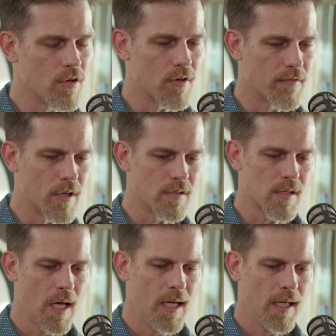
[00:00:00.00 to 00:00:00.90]
universe.
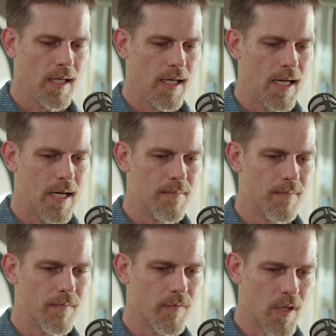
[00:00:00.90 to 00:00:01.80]

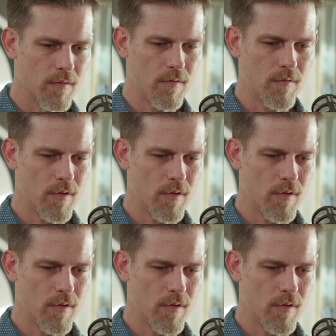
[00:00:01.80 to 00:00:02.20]
That